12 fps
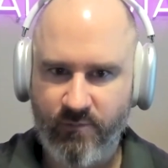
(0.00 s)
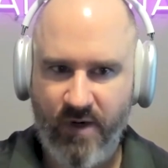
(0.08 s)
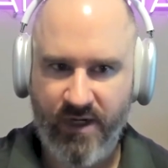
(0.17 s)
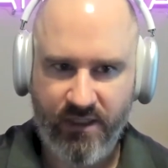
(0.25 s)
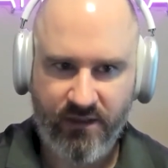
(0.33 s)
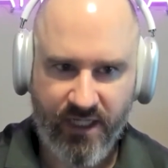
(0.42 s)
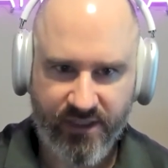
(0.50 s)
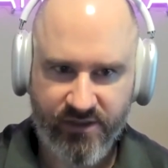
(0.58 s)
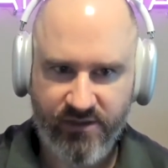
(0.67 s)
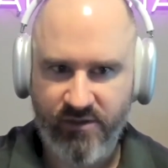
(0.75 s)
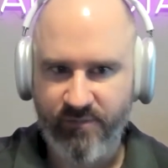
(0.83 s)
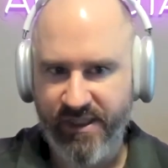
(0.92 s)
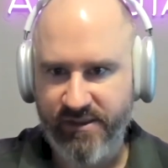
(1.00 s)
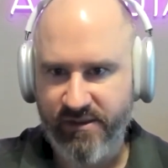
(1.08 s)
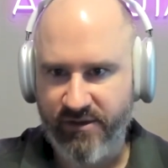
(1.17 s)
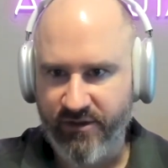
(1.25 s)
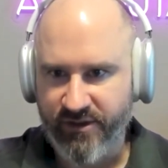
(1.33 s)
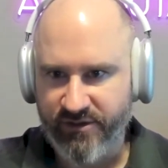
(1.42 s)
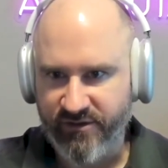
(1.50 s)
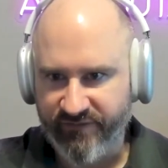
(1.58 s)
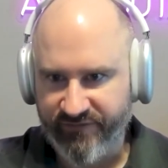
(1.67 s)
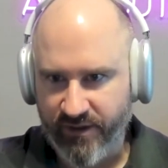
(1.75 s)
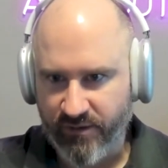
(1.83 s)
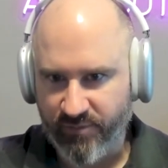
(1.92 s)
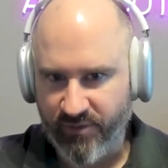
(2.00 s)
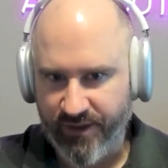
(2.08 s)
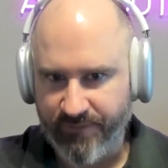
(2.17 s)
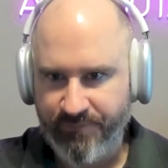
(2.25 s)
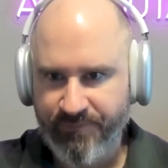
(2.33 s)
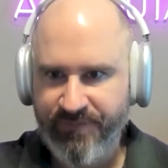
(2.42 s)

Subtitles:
recognizes you based on your digital fingerprint.